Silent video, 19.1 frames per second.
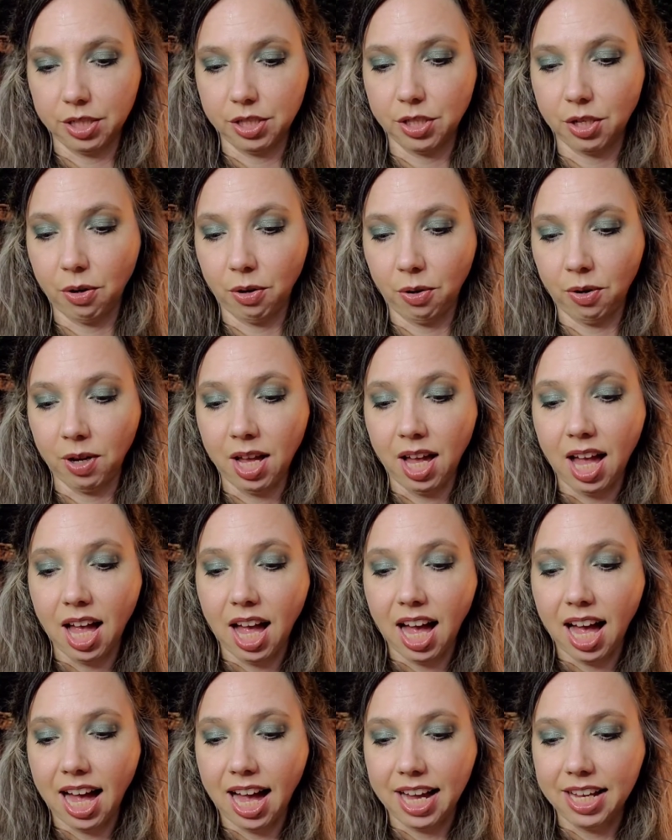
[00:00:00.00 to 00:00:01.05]
So
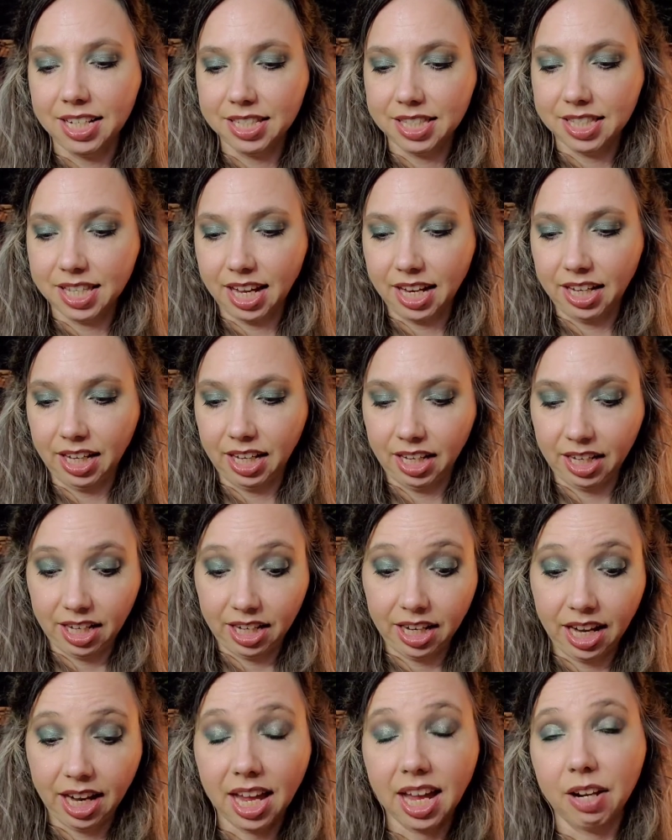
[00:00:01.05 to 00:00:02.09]
I decided, and
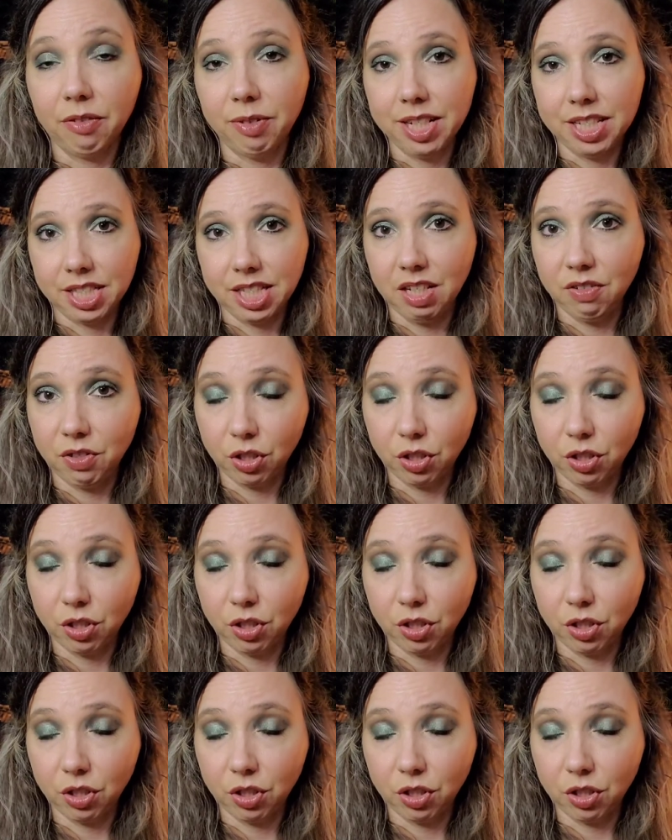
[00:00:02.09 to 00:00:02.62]
I had received